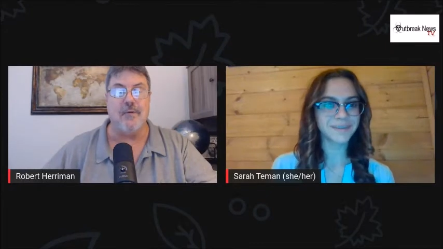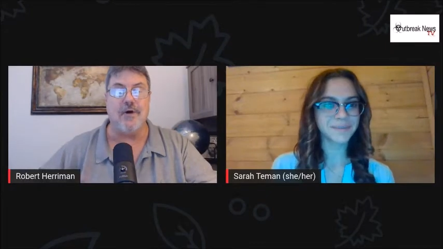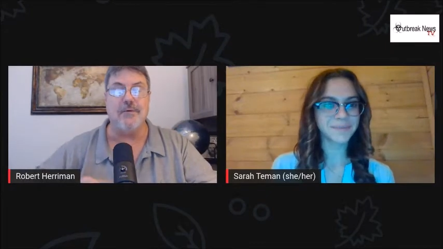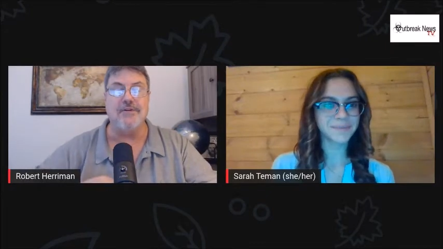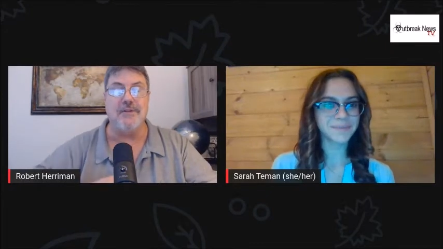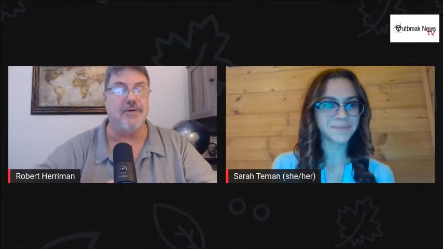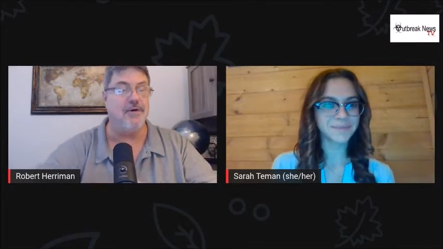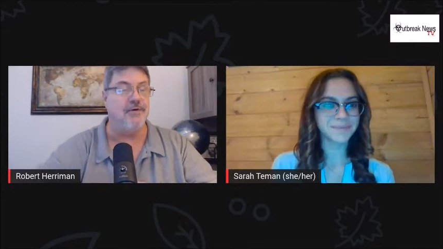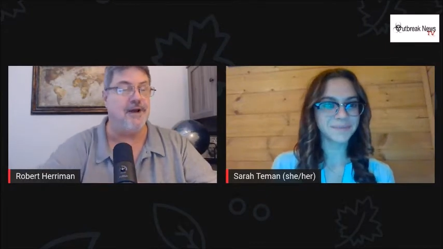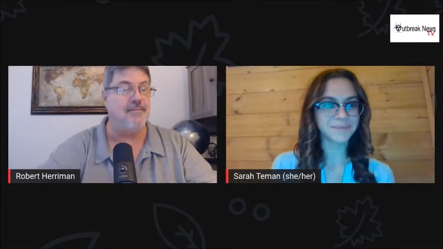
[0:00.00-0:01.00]
Speaker 1: Welcome to the
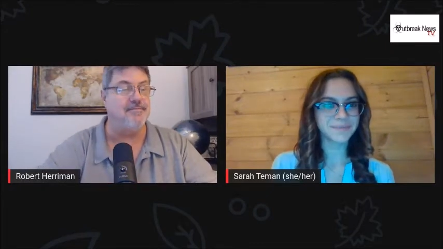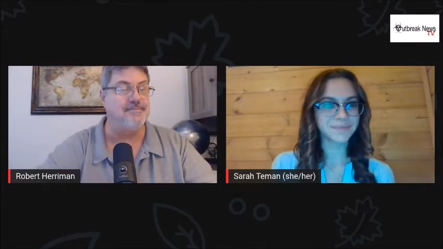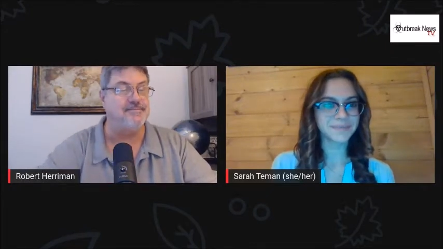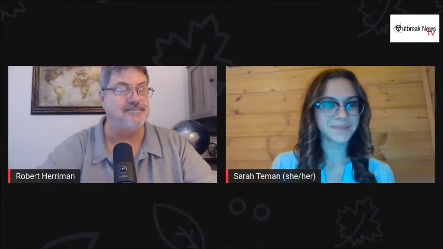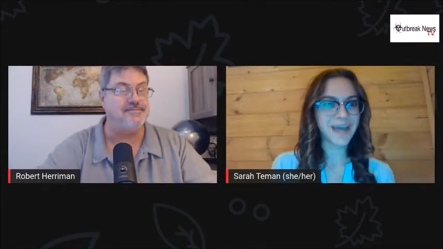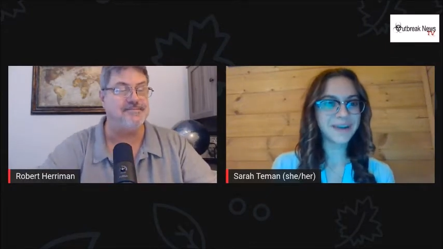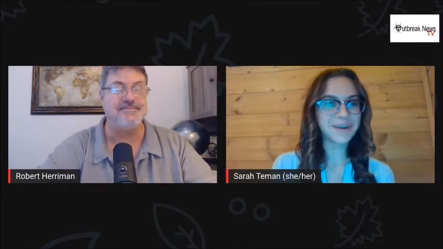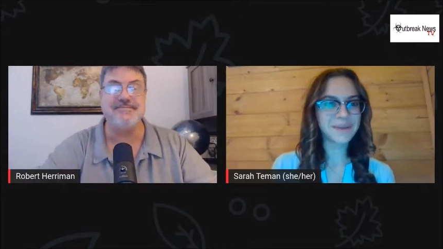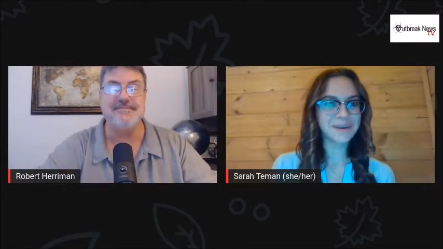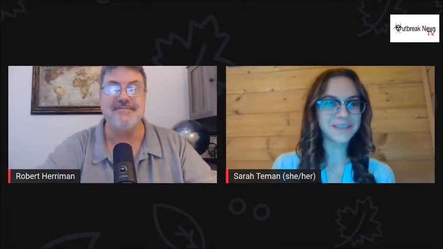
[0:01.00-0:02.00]
program.
Speaker 2: Hi,
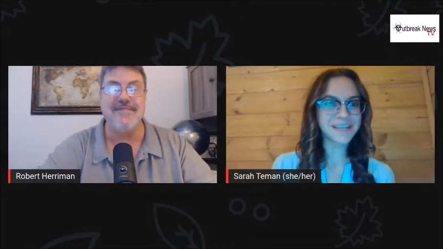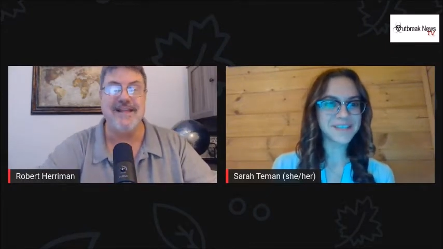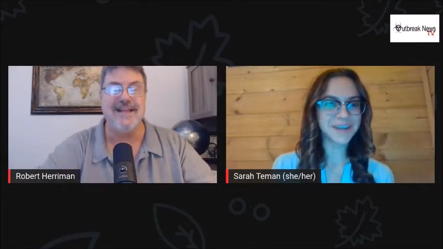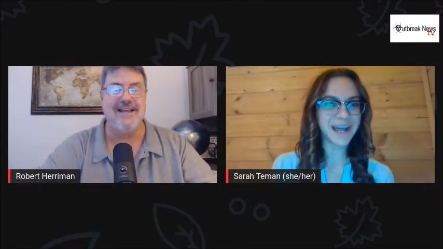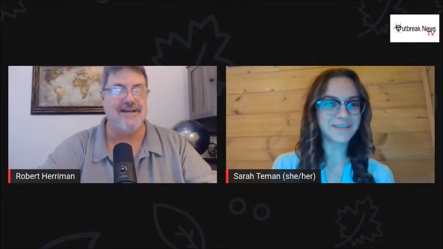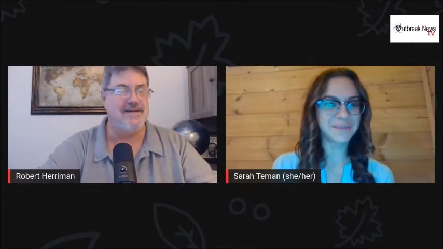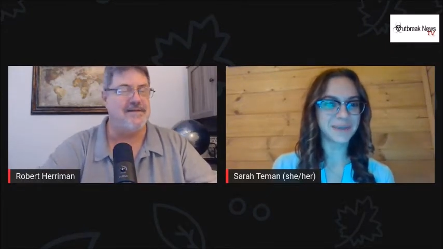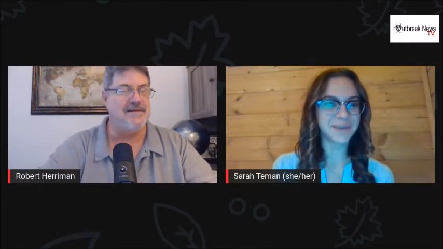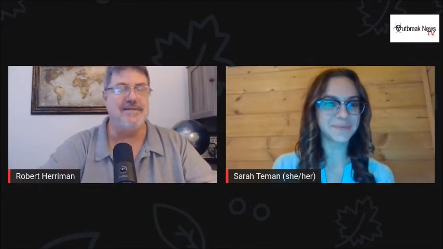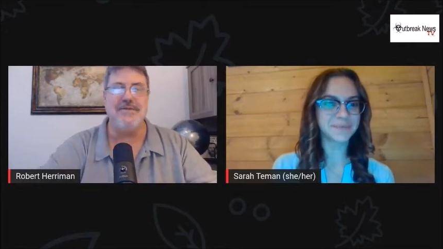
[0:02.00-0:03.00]
Robert. Thanks for having
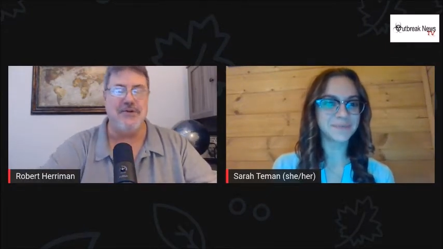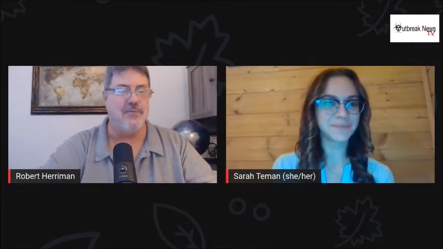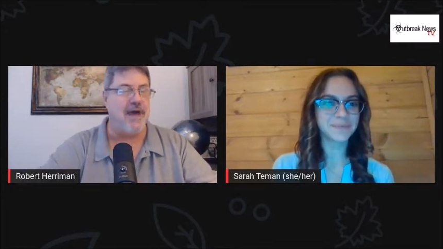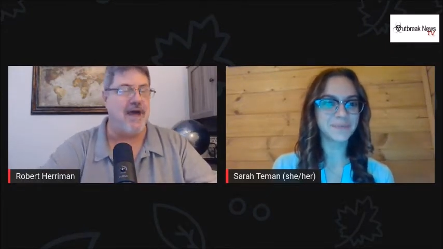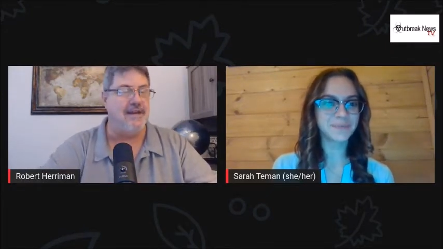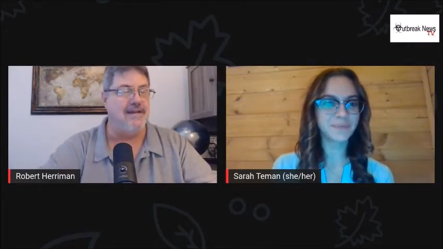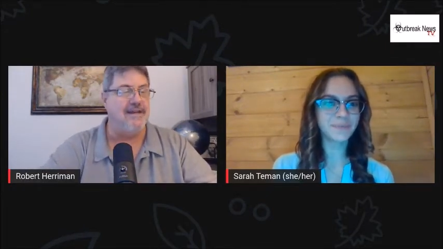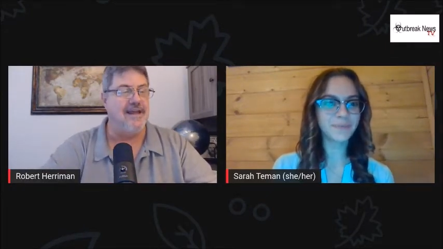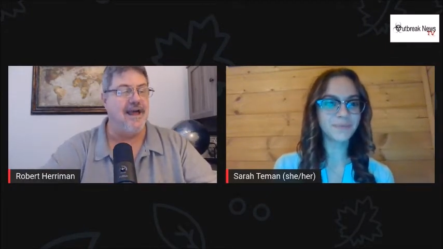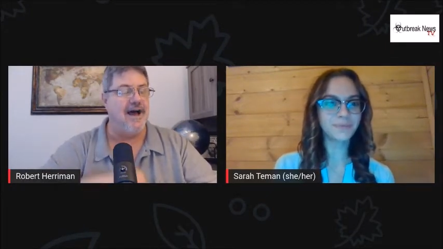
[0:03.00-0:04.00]
Speaker 1: me. You bet.
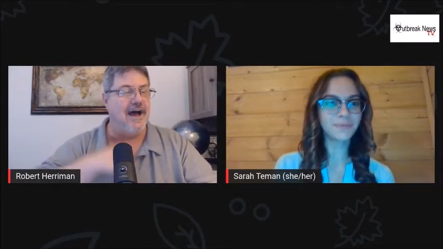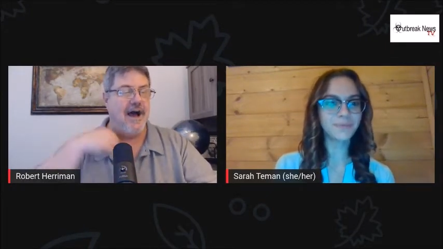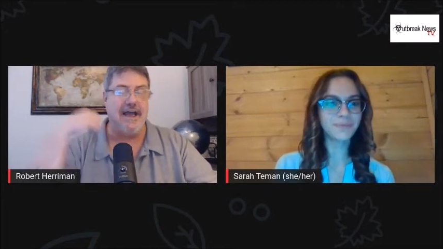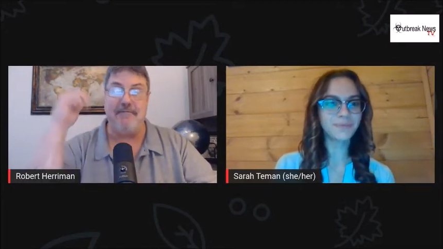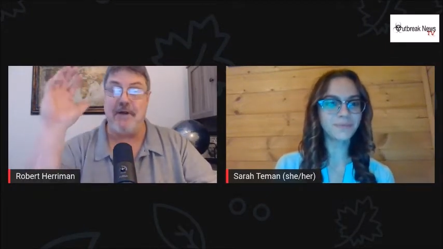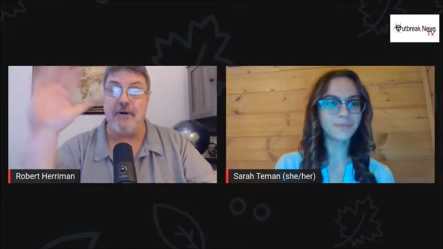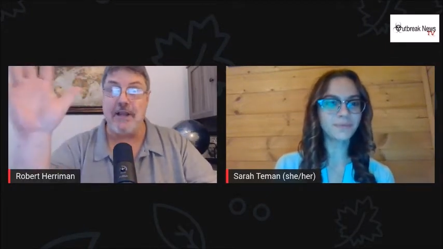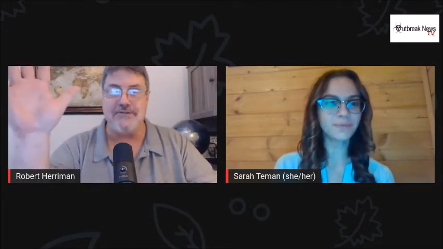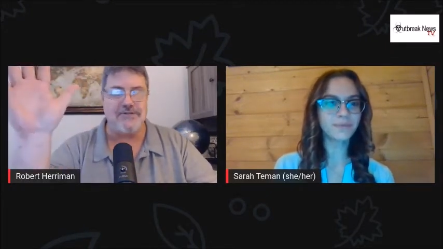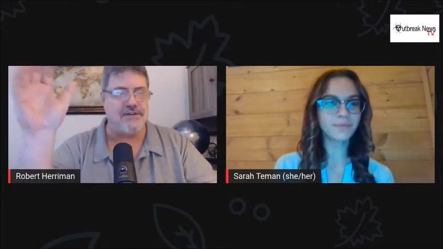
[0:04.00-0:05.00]
Uh, very
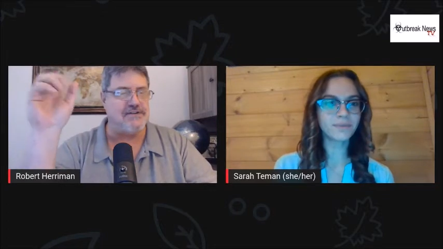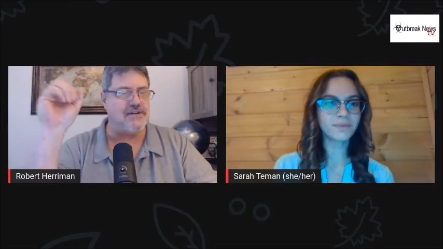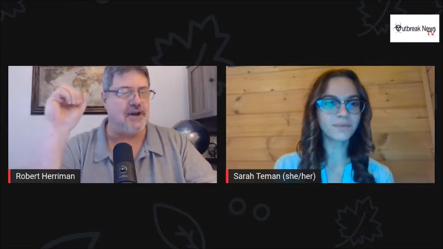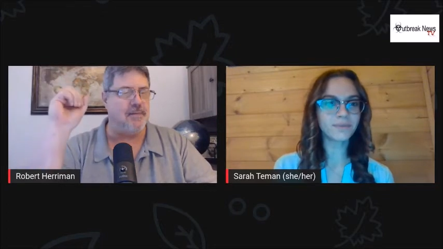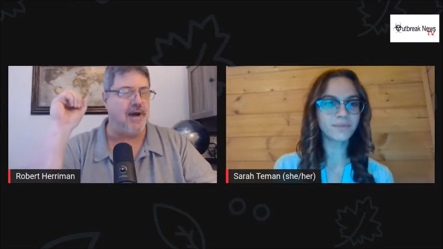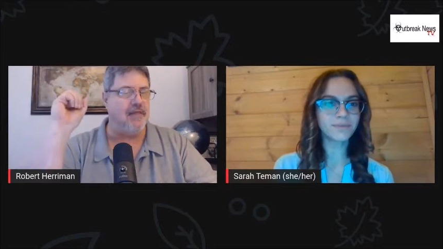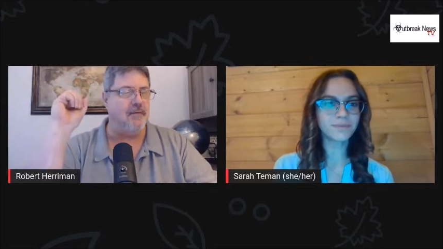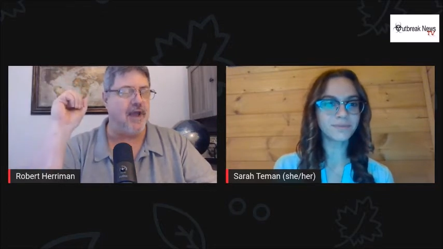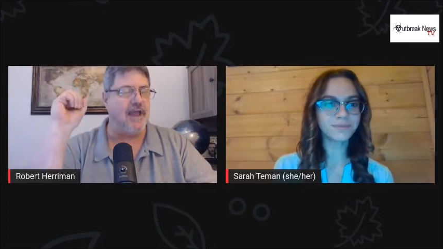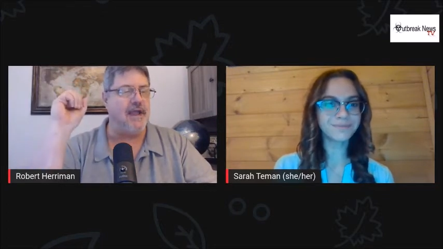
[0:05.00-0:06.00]
interesting study, by the
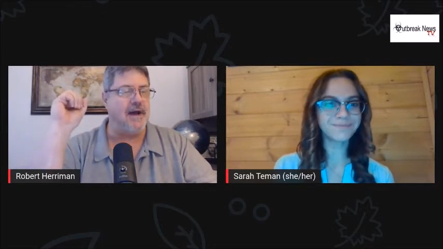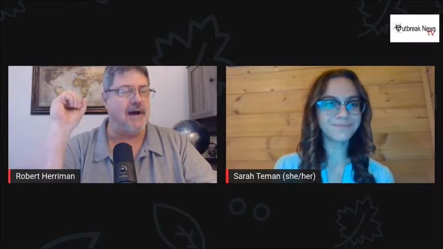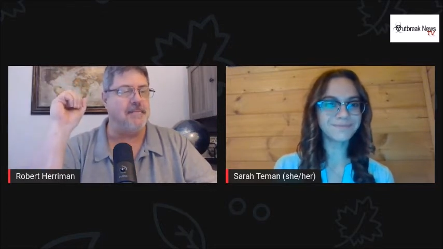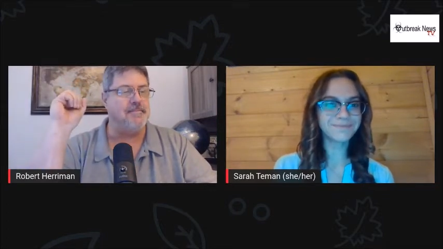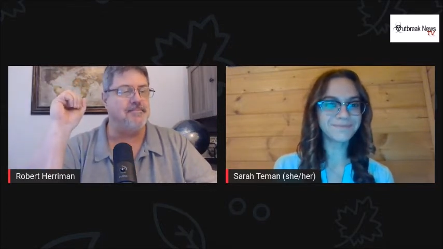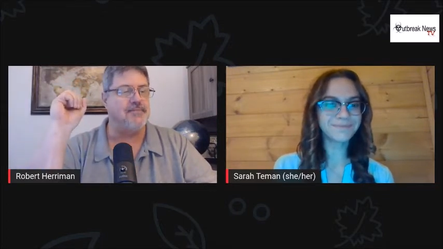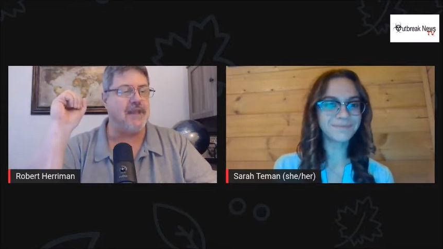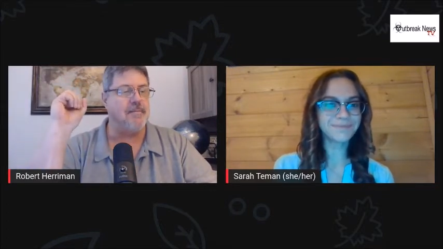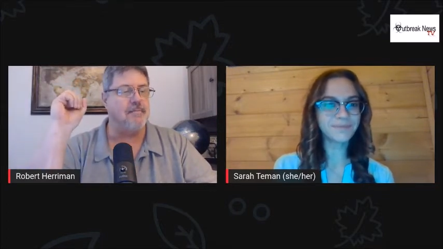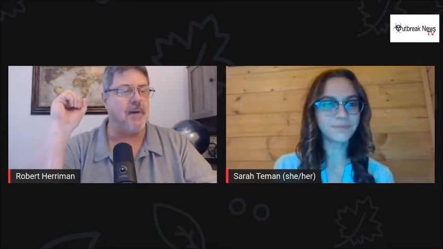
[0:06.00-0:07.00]
way. Um,
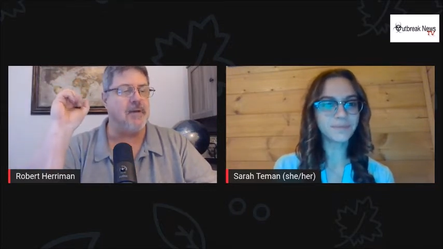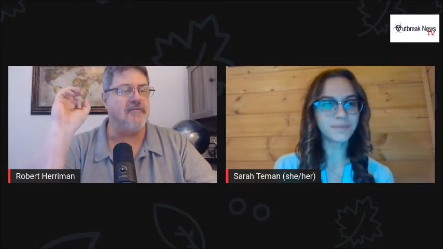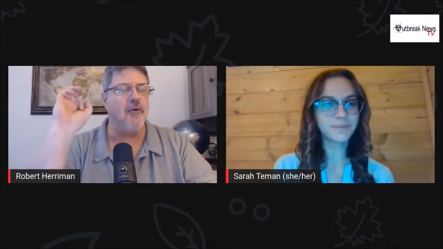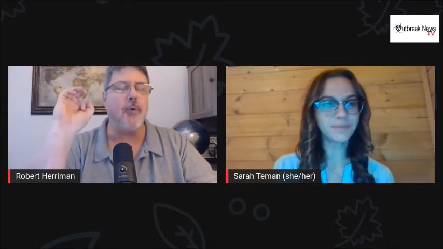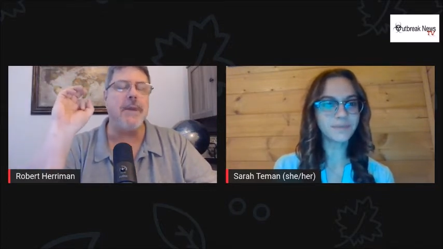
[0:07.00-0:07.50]
but before